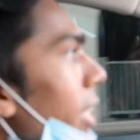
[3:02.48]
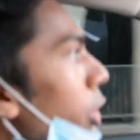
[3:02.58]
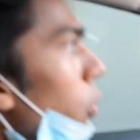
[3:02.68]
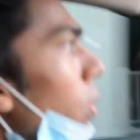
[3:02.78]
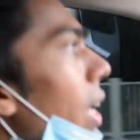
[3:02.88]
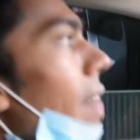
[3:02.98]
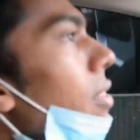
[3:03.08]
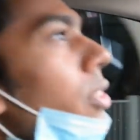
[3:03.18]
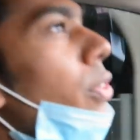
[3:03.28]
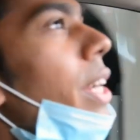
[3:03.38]
to
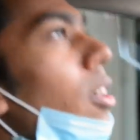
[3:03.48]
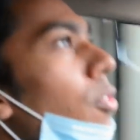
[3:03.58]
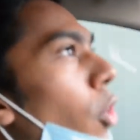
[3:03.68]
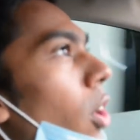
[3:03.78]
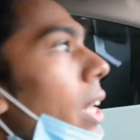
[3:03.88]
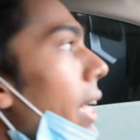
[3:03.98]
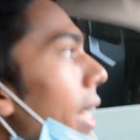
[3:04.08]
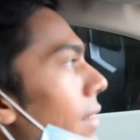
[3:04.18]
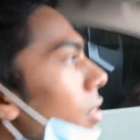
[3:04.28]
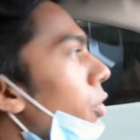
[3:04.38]
level three to four
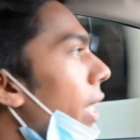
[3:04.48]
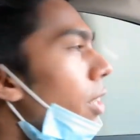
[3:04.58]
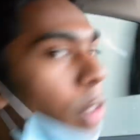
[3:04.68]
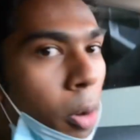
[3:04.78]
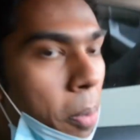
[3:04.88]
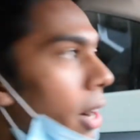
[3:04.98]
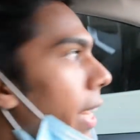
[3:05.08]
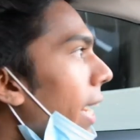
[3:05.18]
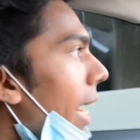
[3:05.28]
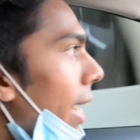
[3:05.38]

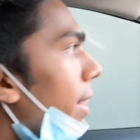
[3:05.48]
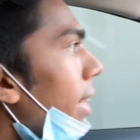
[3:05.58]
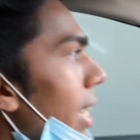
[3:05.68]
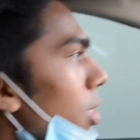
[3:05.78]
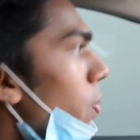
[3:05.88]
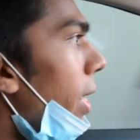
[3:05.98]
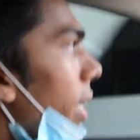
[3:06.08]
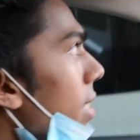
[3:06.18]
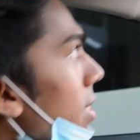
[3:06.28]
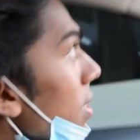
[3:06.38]
parking. I think that's where
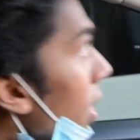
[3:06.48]
it is.